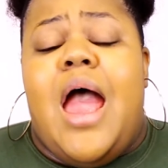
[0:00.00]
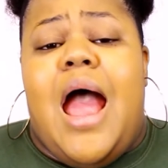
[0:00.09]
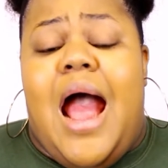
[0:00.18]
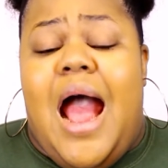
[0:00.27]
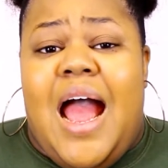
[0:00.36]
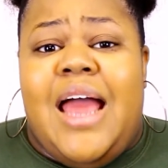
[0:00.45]

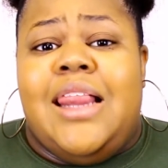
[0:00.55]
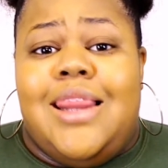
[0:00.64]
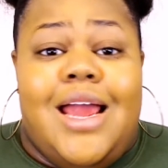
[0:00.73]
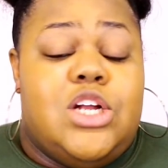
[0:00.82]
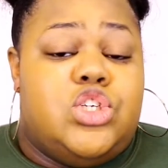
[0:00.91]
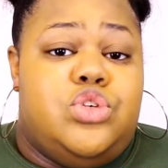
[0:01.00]
I
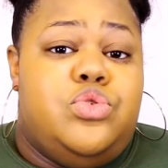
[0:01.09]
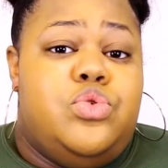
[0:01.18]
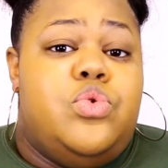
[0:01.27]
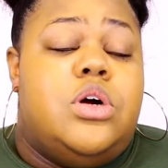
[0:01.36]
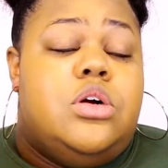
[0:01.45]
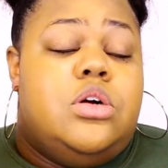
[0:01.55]
like
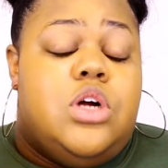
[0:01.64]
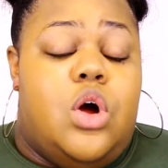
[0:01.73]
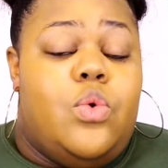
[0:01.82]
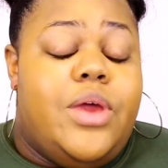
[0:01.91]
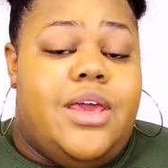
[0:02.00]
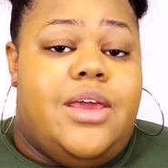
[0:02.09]
to
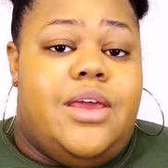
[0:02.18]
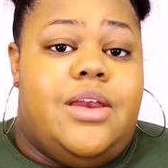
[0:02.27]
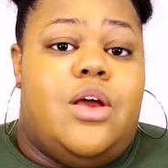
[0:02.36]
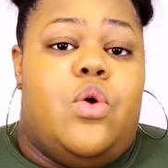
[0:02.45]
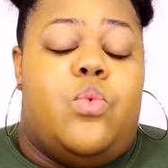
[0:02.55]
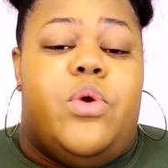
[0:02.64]
go
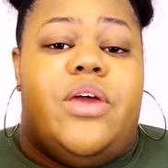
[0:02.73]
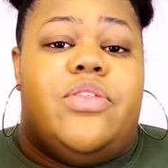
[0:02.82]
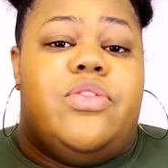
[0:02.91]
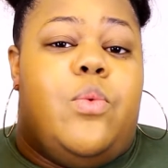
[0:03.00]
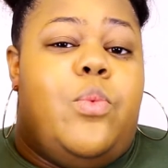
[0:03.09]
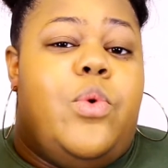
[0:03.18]
in
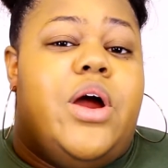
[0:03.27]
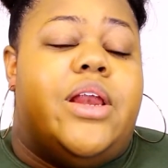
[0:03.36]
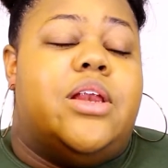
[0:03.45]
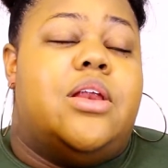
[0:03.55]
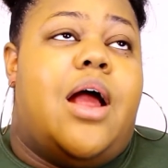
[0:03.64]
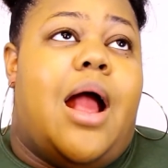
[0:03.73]
with what
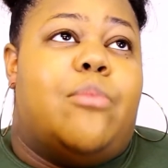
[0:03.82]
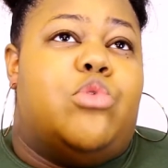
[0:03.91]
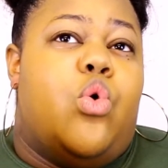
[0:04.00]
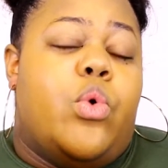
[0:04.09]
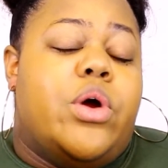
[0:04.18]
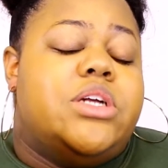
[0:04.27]
I'm
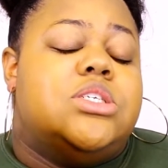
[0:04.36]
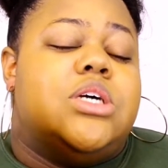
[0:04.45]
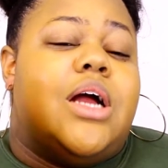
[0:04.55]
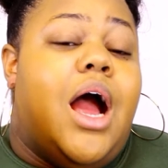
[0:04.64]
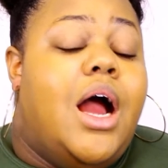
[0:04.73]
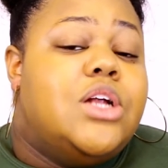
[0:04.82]
going to
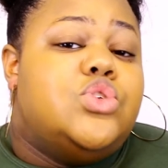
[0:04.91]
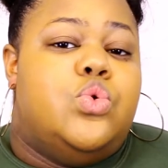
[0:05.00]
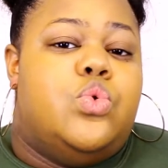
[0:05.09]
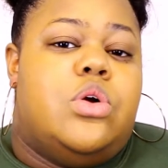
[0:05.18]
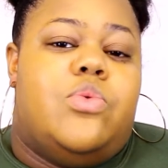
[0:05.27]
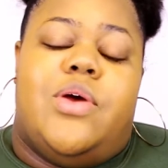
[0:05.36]

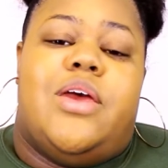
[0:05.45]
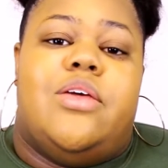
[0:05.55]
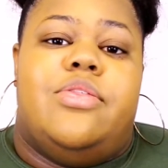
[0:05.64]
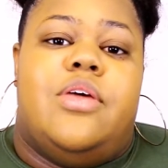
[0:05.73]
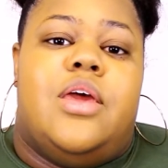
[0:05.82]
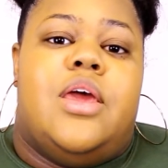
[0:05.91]
contour
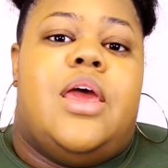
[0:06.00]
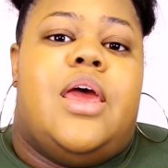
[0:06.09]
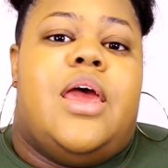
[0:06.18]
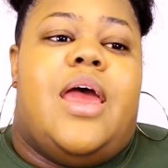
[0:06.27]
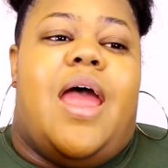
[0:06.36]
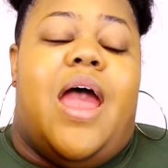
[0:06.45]
with
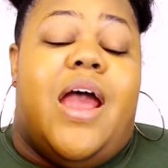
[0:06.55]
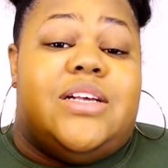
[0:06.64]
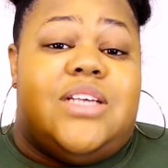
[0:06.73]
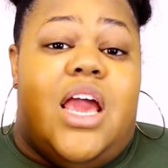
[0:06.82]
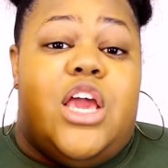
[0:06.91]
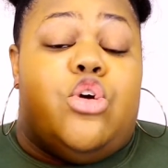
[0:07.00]

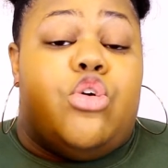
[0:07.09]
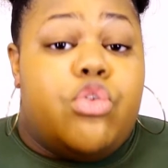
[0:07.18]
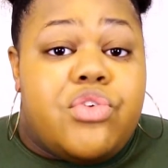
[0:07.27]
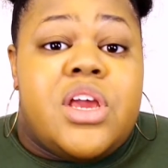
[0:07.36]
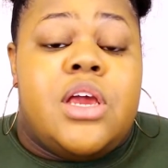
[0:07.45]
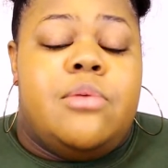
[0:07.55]
as a
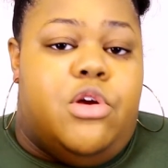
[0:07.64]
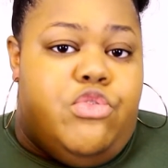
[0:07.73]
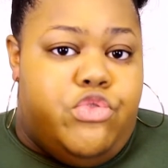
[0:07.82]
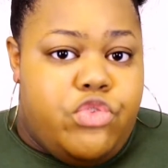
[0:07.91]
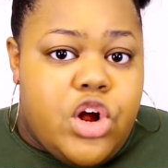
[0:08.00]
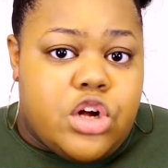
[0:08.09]
cream
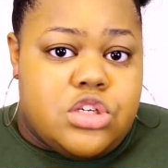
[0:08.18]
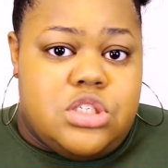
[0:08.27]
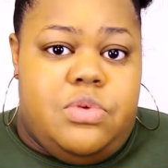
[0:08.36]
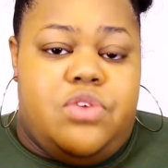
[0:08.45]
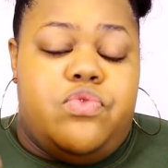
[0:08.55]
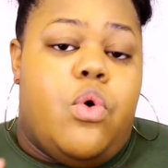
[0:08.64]
first
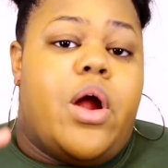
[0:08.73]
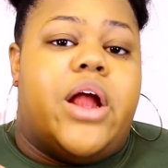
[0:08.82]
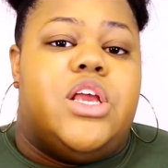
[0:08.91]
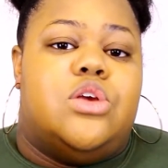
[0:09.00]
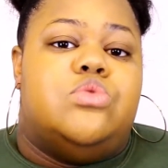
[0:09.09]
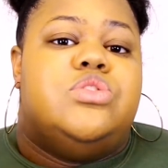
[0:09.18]
before I
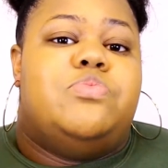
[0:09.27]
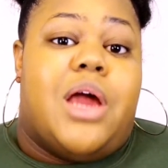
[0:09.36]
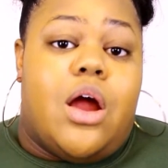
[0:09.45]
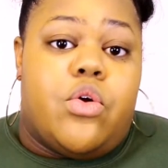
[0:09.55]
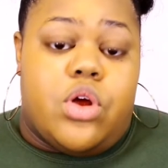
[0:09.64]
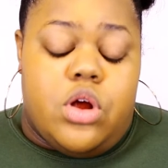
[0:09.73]
use
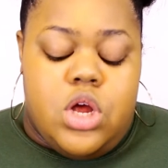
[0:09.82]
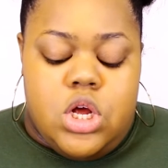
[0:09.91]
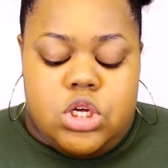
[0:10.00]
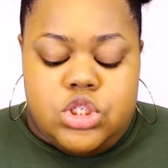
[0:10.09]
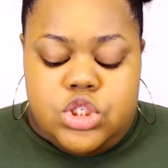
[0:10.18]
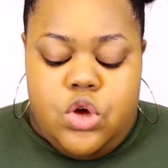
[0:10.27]
powder.
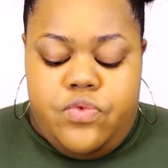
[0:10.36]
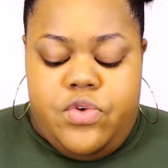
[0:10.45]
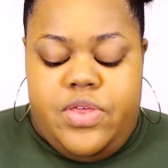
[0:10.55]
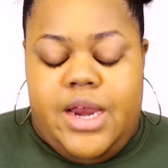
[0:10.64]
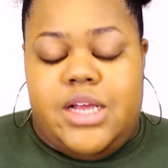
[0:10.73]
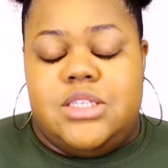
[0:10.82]
So for
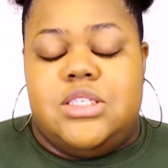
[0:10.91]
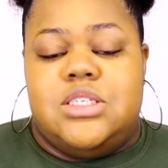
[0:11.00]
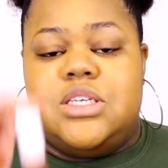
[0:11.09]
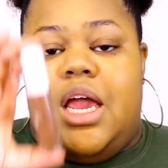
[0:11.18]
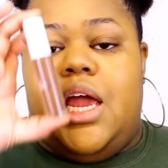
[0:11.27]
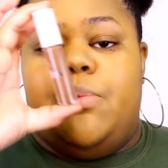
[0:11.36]
that instance,
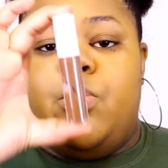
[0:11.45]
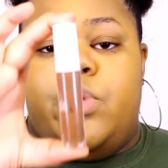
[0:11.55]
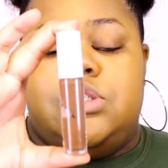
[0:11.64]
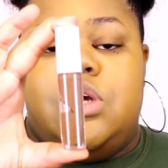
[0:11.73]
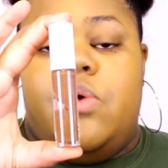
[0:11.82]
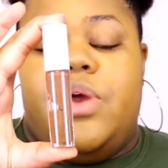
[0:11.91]
I am going
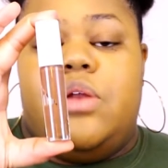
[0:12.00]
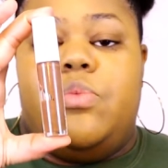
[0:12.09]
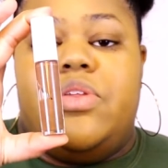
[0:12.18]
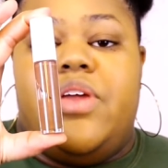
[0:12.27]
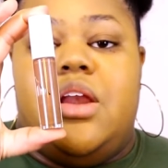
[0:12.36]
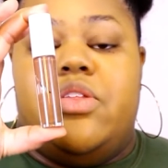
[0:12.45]
to go in
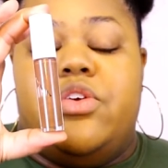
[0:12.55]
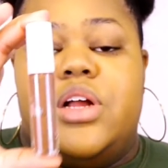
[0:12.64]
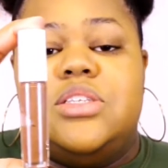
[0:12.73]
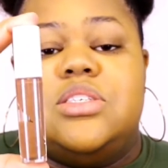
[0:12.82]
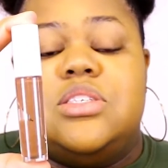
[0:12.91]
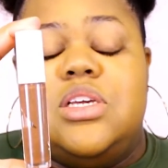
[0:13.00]
with another
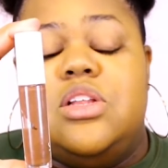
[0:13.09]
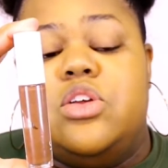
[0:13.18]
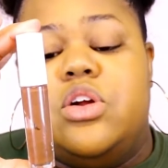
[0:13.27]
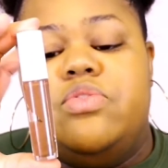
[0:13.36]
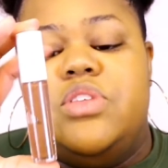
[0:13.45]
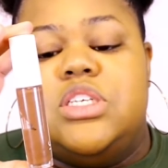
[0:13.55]

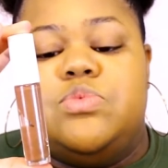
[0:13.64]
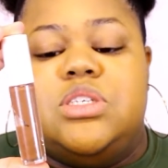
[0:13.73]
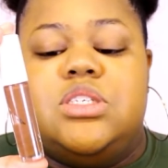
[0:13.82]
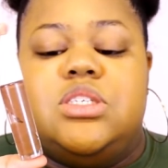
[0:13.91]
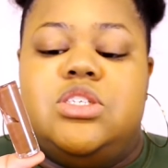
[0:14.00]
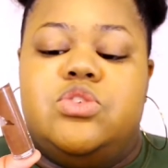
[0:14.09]
concealer. This one
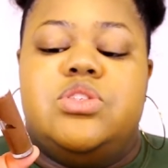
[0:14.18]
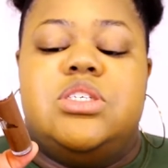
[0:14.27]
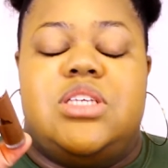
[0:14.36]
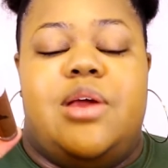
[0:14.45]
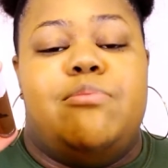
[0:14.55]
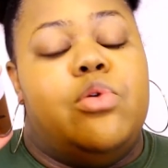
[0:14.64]
is still the
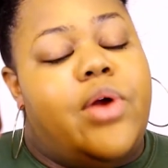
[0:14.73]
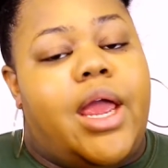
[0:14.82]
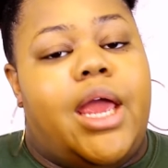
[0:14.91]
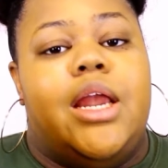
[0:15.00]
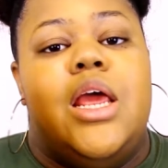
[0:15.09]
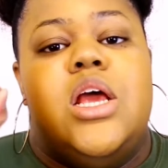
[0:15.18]
same
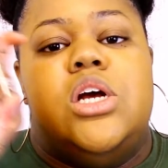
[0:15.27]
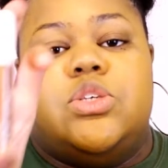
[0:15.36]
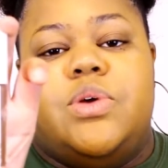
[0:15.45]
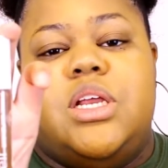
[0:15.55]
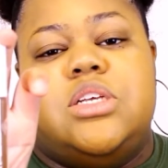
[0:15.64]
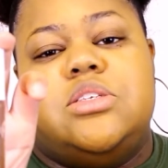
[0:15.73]
brand, so
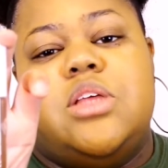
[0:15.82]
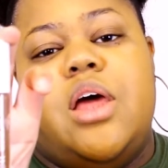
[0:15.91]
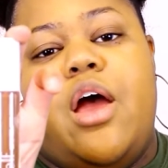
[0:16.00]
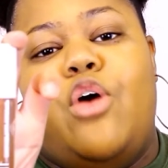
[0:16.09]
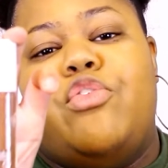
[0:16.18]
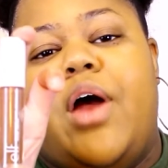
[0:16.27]
it is the
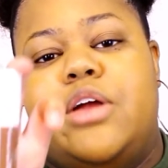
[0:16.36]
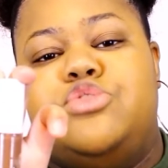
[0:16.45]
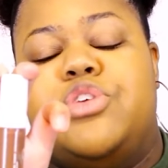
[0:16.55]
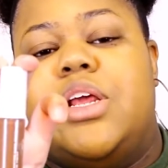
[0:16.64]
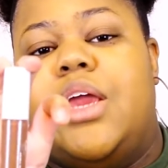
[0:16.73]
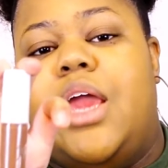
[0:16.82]
e.l.f.
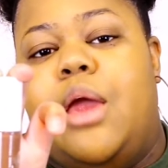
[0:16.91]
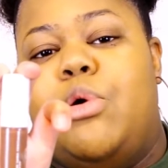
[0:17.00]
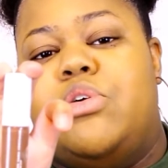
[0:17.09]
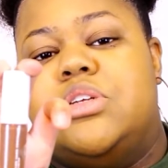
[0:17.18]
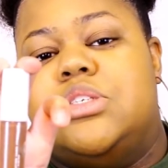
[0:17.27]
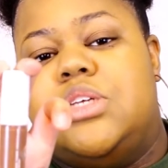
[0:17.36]
Hydrating Camo
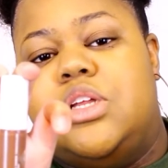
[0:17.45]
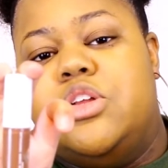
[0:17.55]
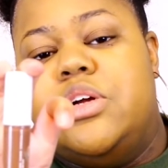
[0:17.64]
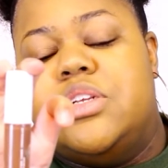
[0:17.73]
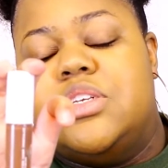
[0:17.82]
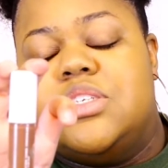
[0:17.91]

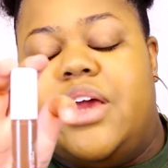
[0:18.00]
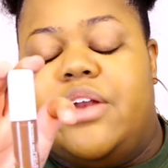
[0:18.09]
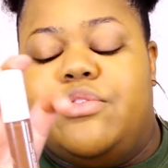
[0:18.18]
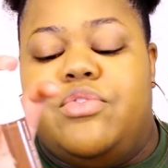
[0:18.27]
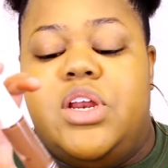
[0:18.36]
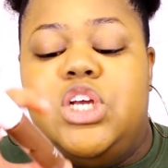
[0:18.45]
Concealer in a
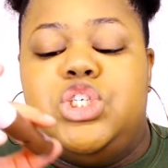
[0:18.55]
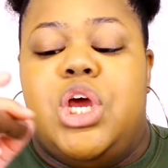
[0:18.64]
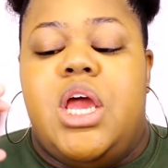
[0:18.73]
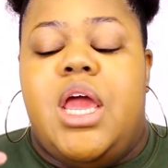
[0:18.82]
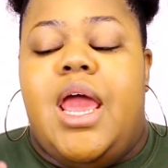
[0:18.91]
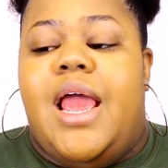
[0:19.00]
satin finish,
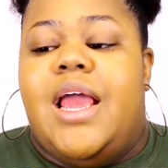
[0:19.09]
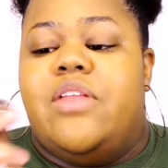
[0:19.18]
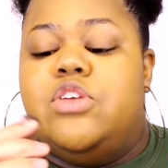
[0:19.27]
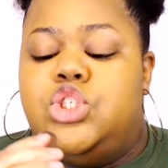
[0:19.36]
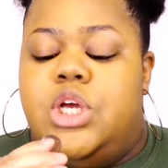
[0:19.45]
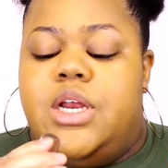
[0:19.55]
and
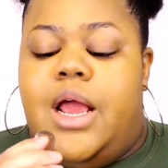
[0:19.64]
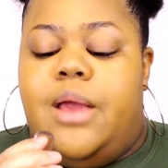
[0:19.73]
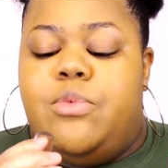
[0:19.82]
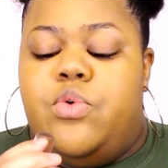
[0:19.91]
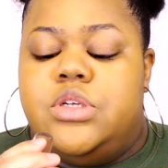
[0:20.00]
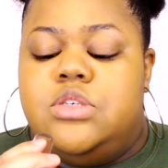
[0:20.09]
the shade
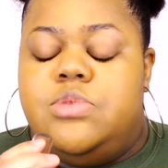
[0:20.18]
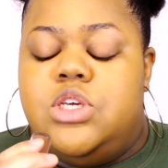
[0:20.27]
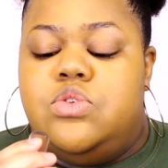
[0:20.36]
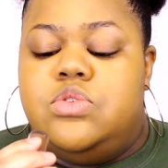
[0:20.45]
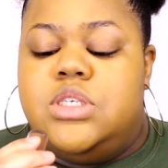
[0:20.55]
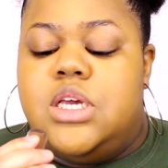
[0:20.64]
I'm going to be
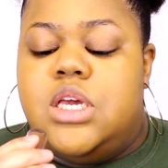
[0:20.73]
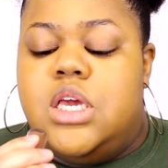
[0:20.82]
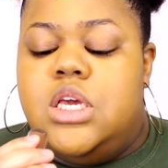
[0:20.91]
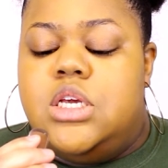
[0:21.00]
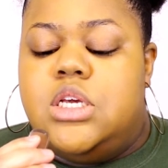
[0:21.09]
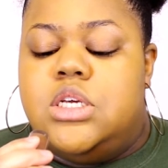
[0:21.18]
using
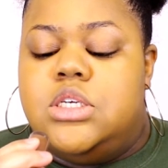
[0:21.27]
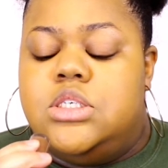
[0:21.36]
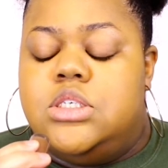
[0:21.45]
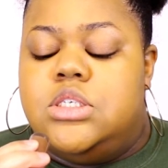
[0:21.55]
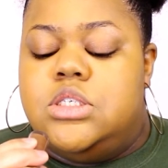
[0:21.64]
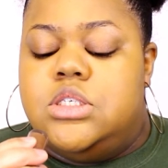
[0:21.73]

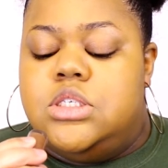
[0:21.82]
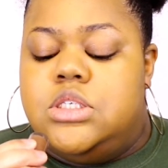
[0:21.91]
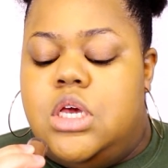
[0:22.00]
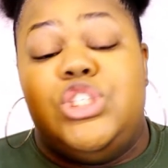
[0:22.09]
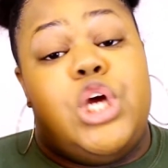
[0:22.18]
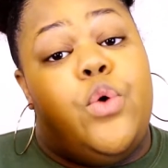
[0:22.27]
is
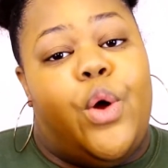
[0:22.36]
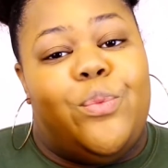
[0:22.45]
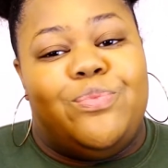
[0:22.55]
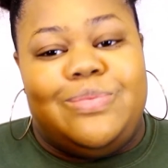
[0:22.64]
Rich Cocoa.